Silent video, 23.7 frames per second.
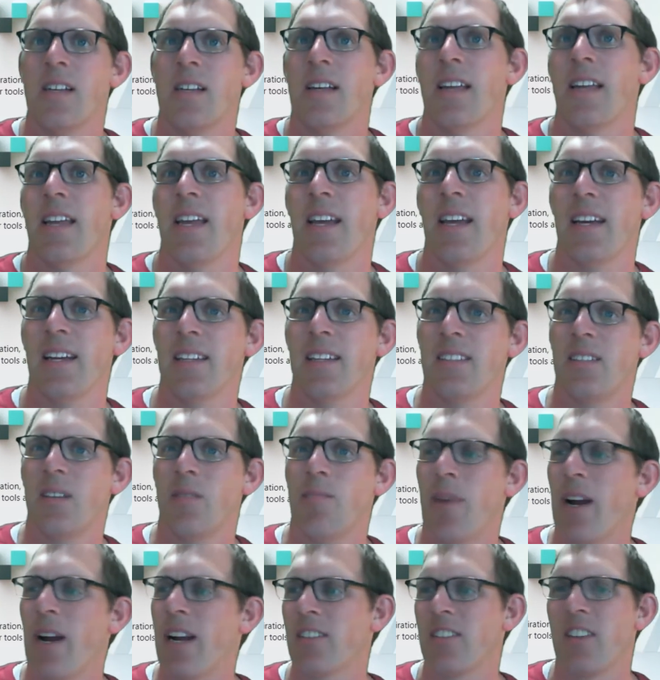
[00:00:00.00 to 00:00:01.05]
is
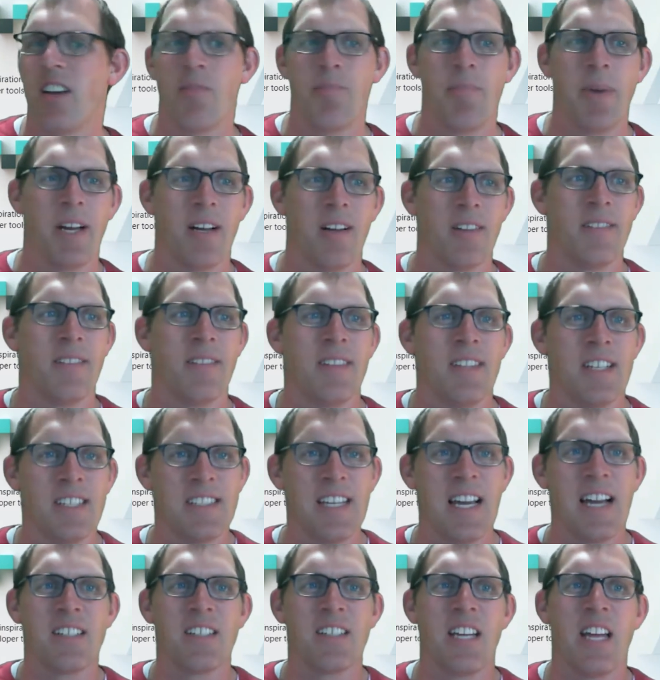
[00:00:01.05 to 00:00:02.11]
Microsoft Build. This
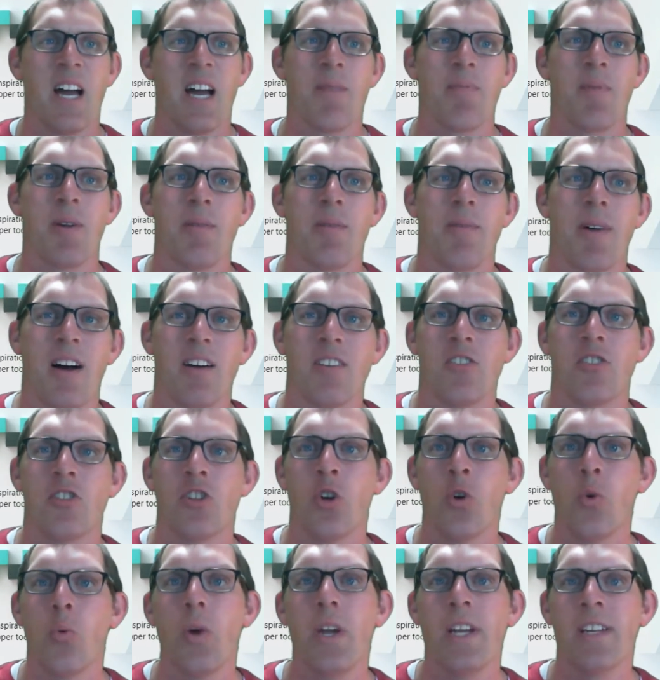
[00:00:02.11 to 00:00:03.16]
actually happened about
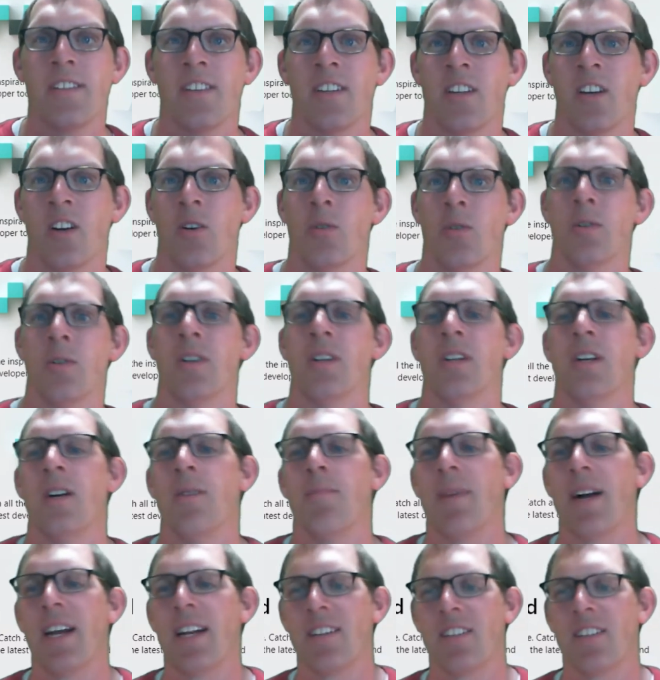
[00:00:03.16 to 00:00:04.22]
2 weeks ago.
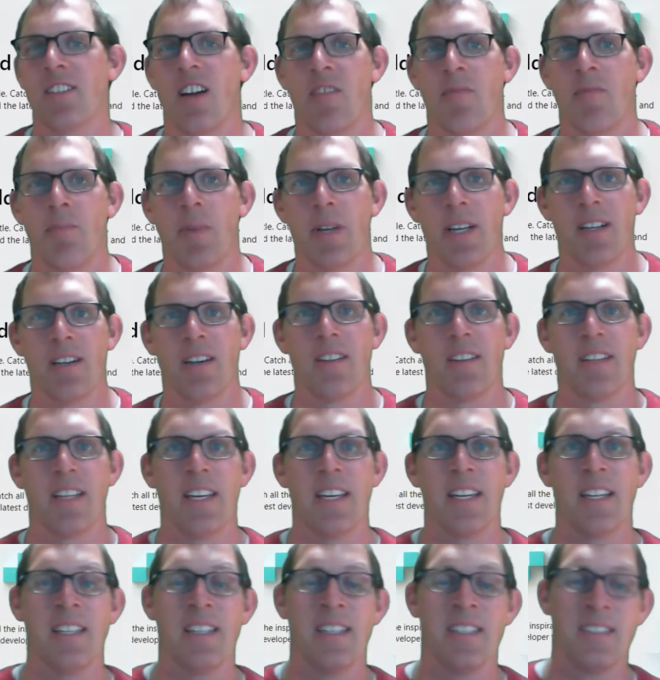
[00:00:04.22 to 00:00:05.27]
Microsoft Build
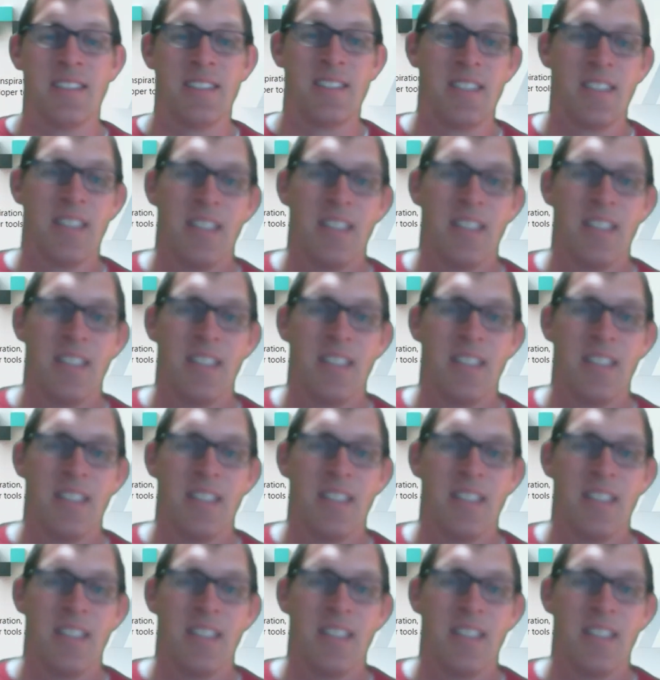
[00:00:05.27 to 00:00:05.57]
is